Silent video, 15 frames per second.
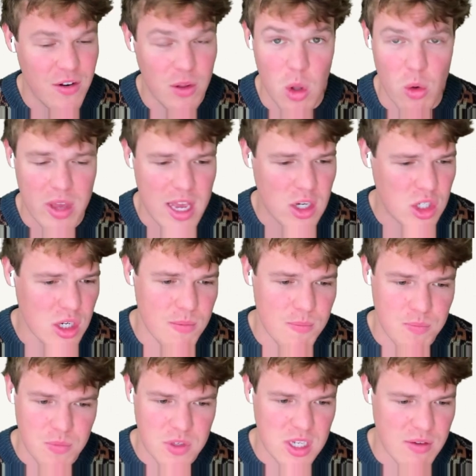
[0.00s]
location,
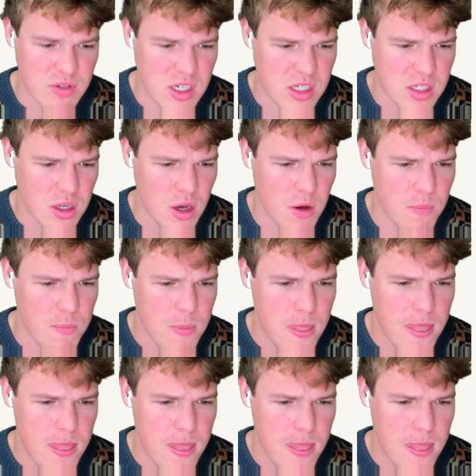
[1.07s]
San Francisco.